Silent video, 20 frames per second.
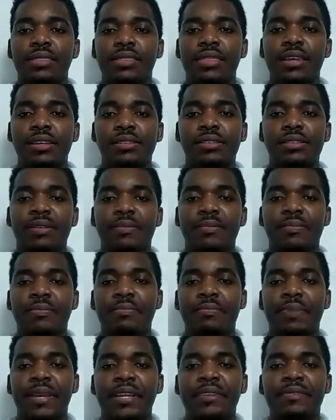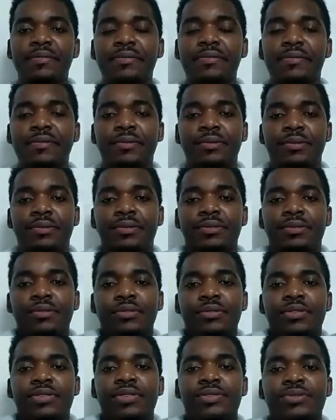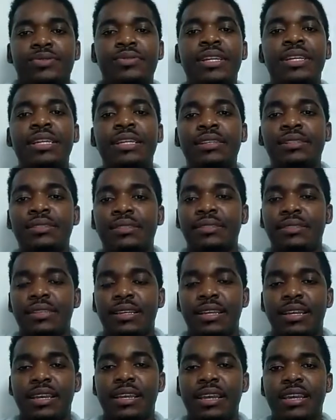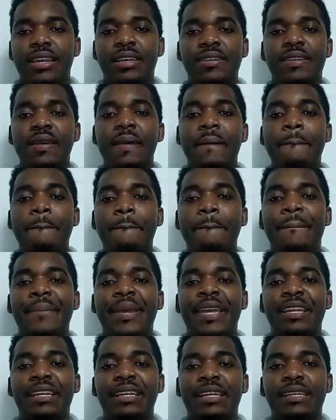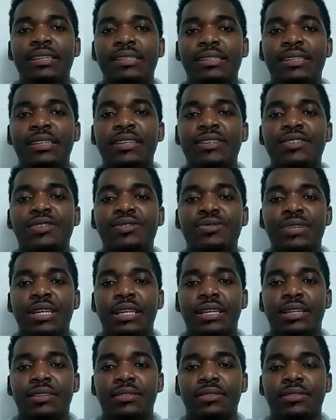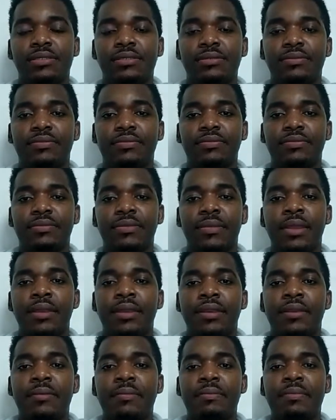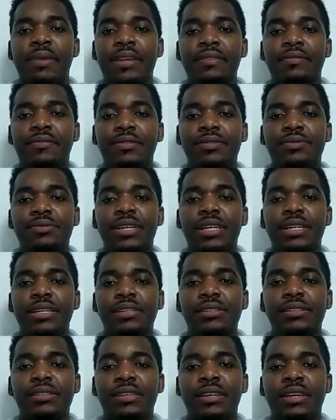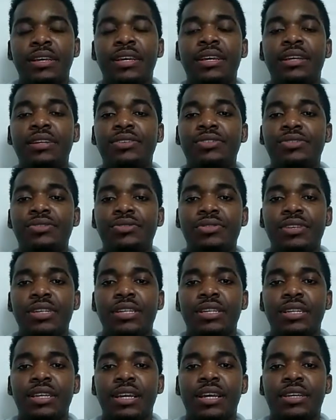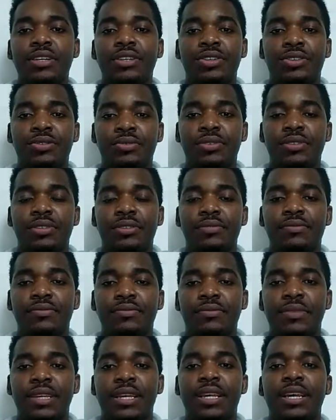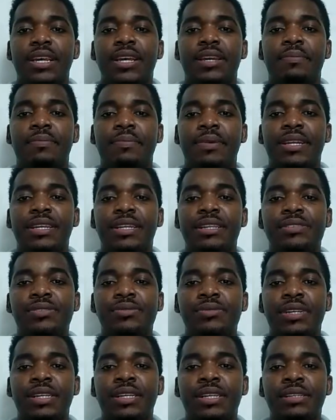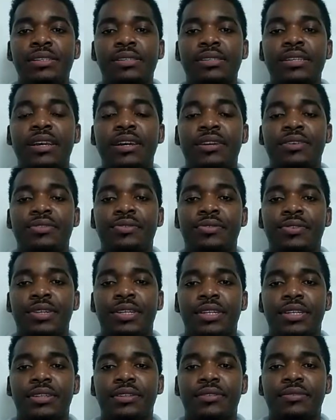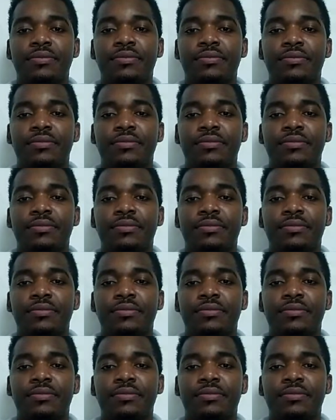There are some painful swellings and painless swellings. Painful swellings are usually acute, and painless swellings are chronic.